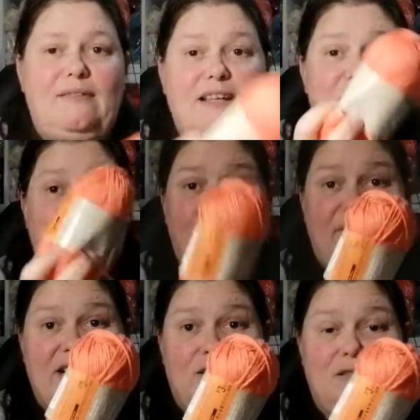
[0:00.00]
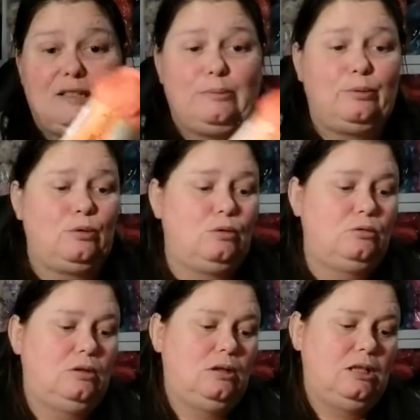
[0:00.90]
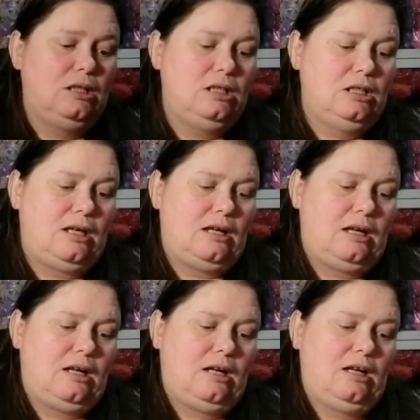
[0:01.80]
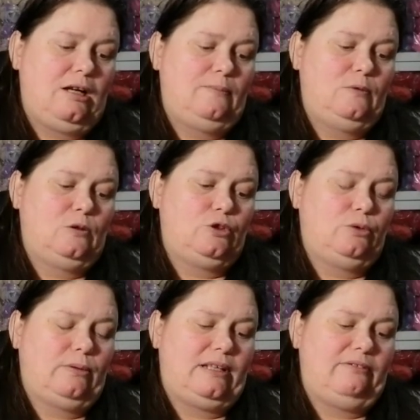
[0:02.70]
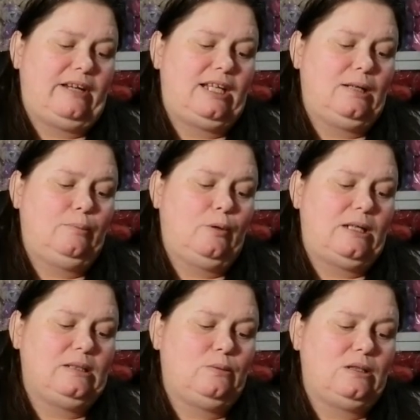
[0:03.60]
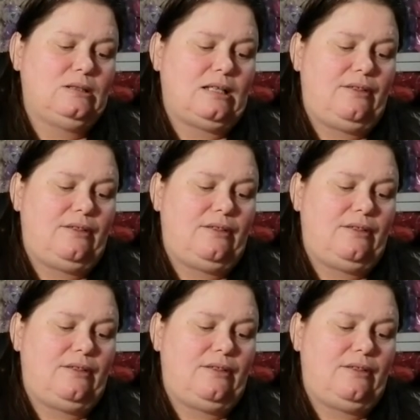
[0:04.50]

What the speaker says: And these were $3 a ball. I'm not sure what their regular price was.